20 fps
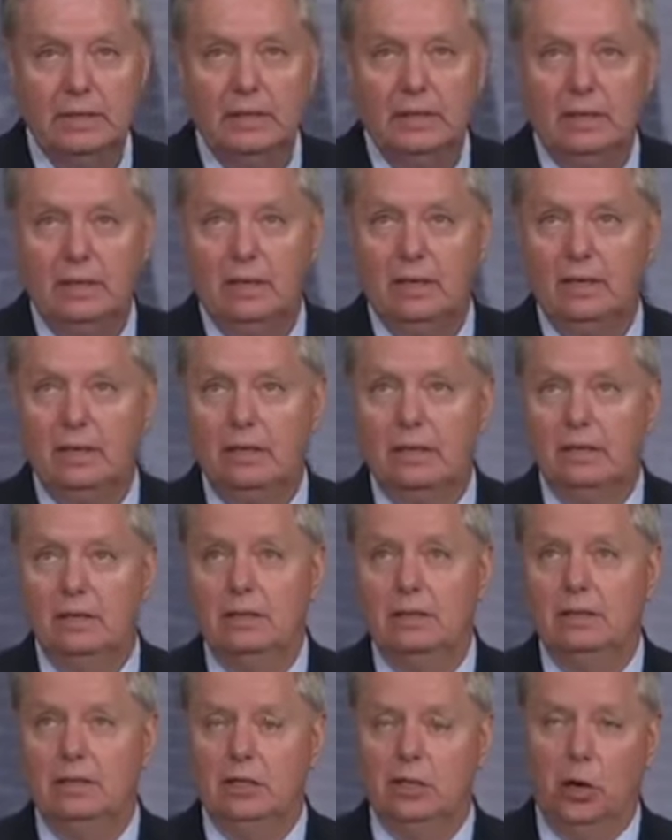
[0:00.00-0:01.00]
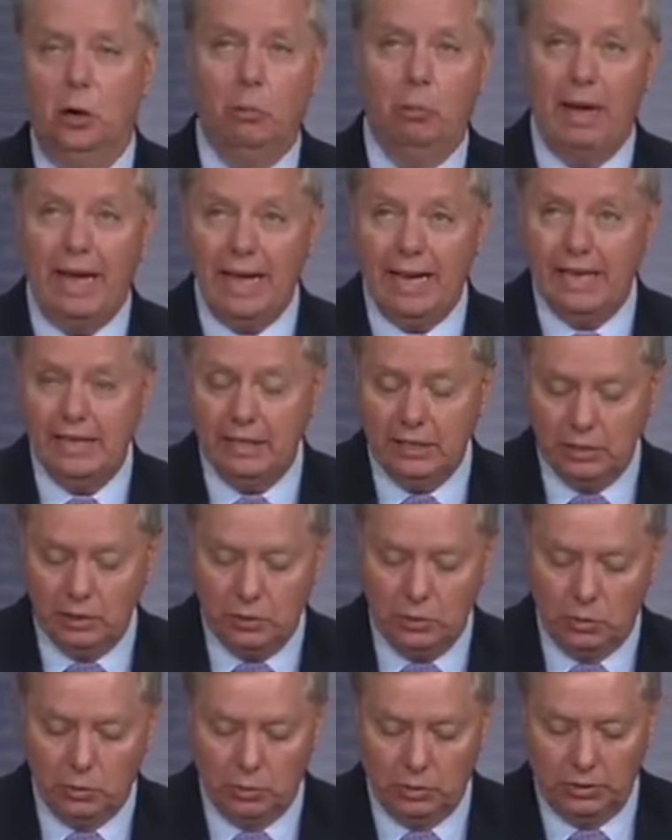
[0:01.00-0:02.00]
are going to go back into
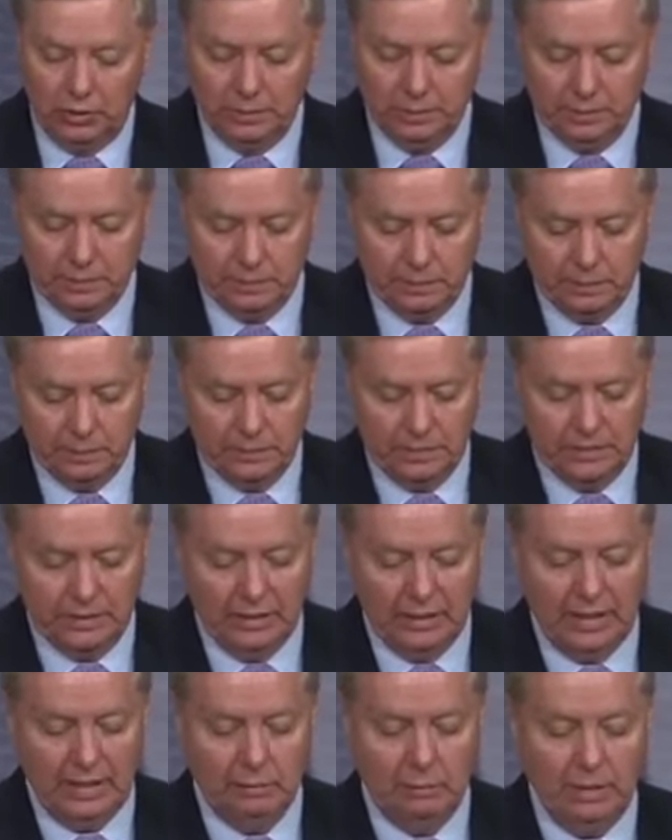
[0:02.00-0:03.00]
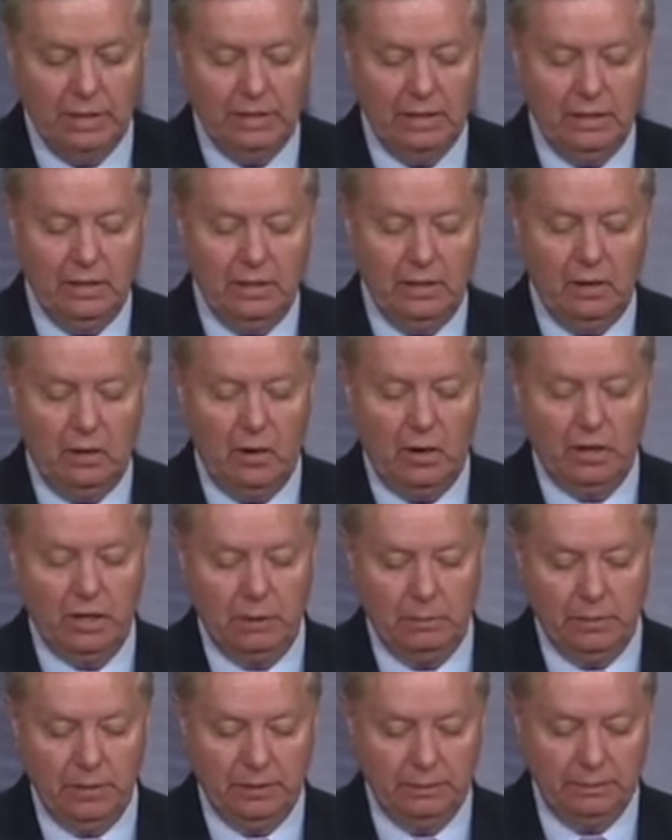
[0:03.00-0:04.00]
court and make the
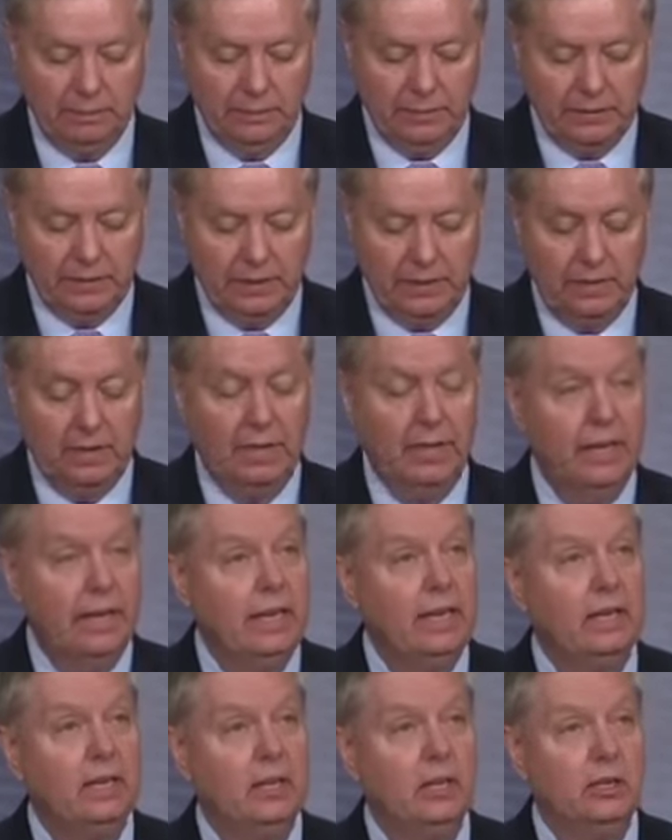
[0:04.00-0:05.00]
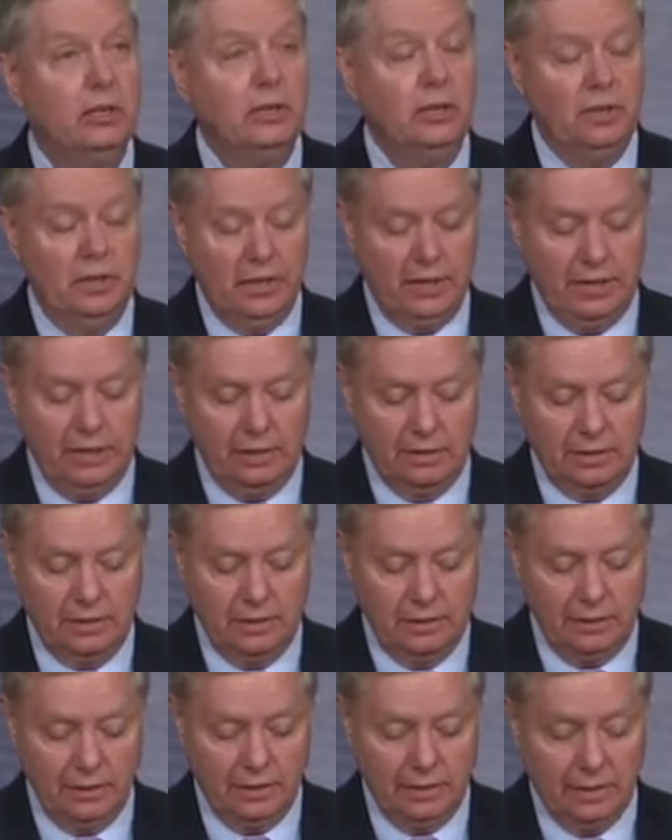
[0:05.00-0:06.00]
argument that the eight hundred
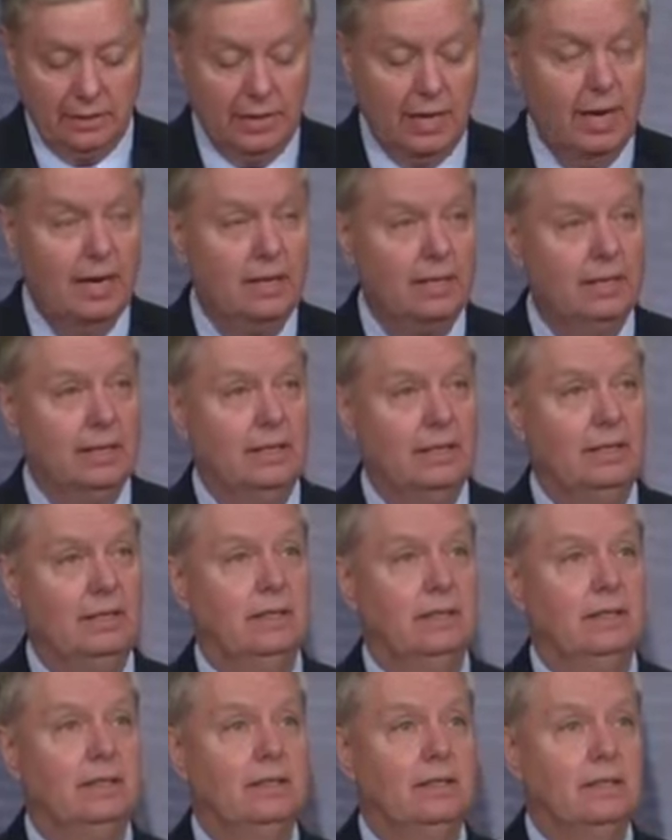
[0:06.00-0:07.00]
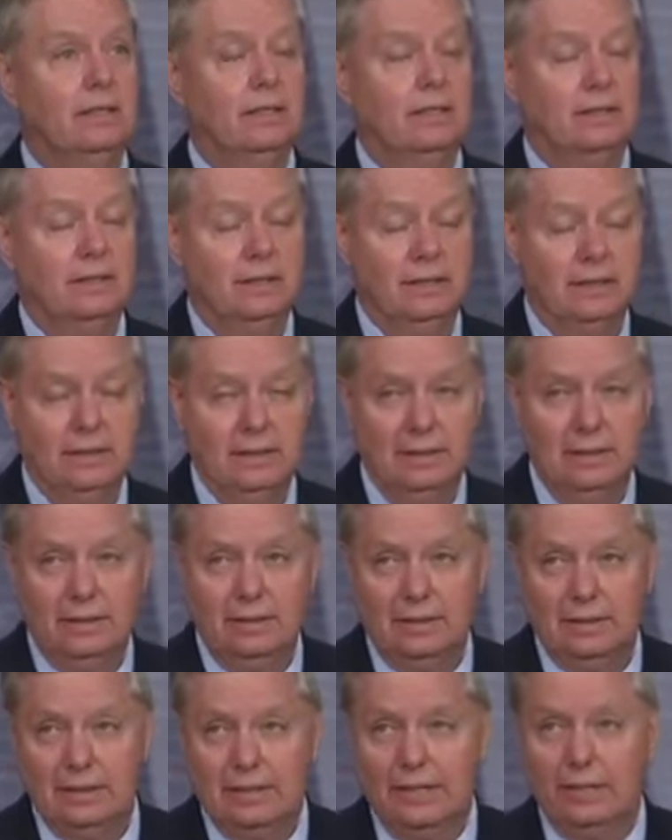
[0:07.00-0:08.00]
thousand DACA kids
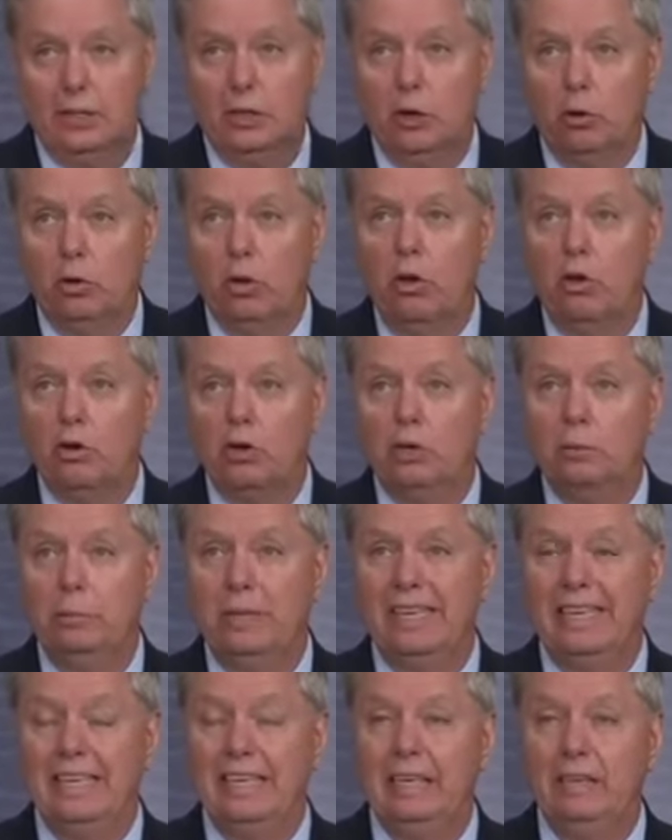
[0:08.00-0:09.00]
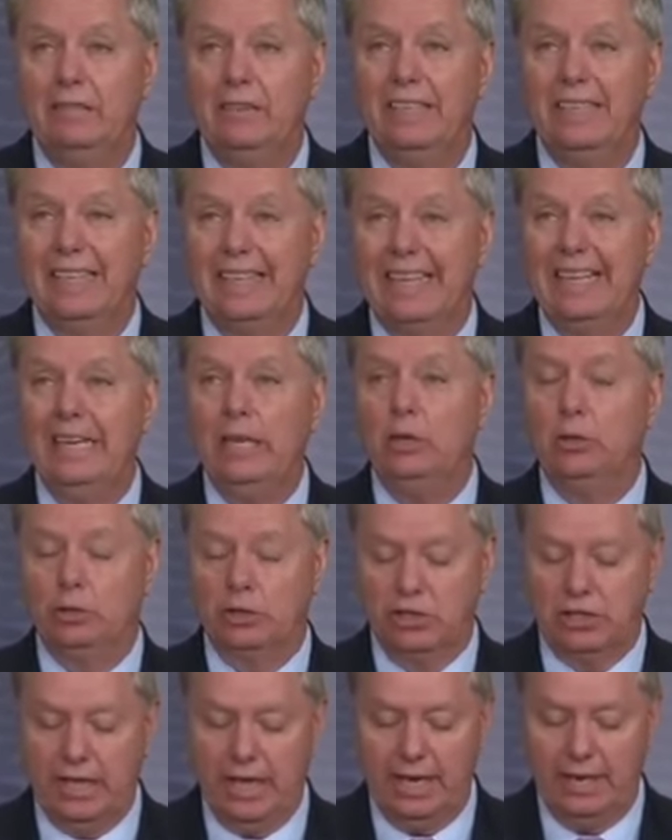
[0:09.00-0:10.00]
can no longer be given legal
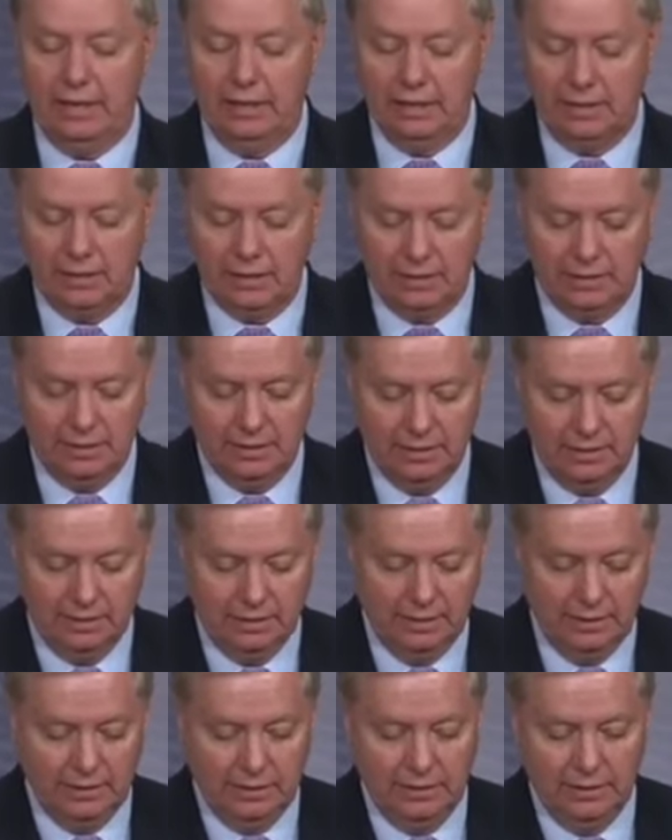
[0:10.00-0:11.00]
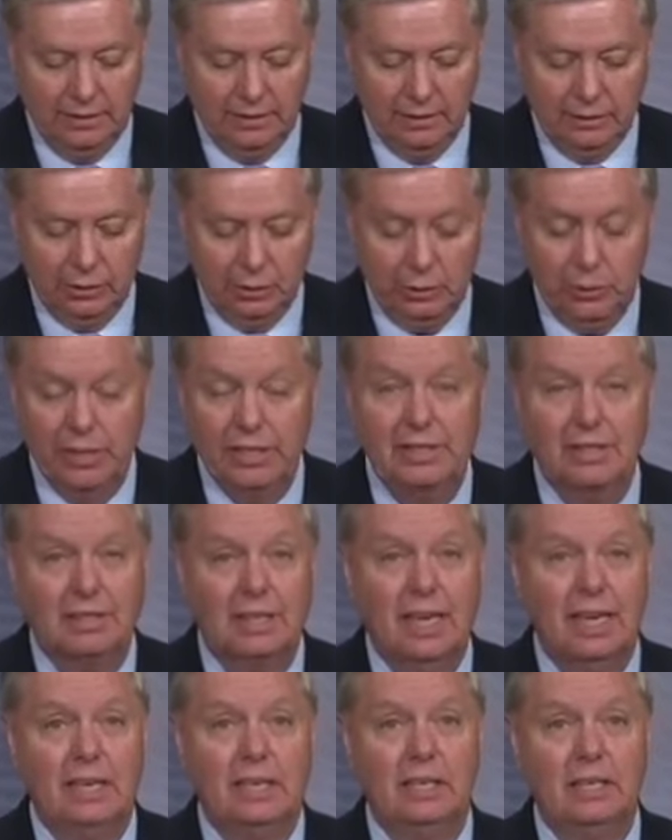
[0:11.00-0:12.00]
status through
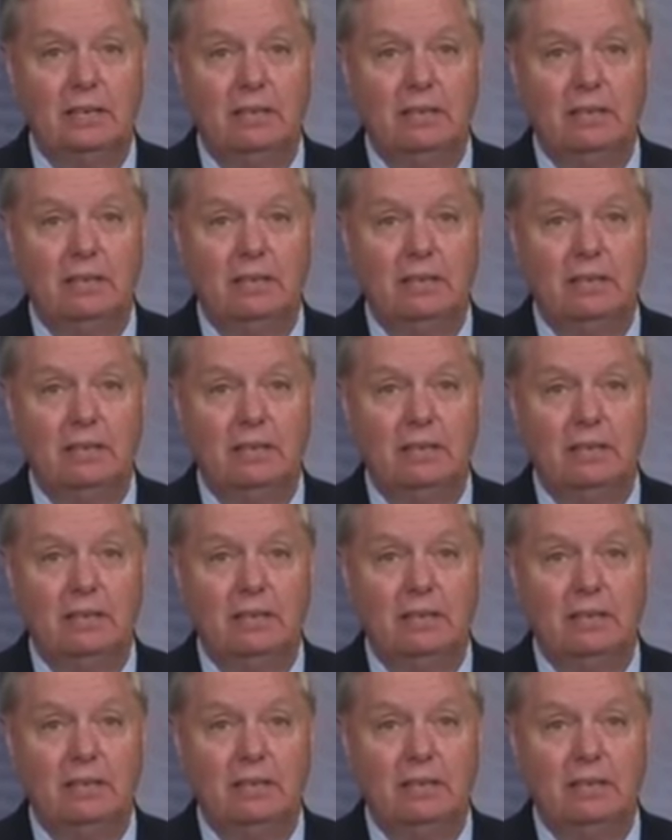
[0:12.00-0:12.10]
executive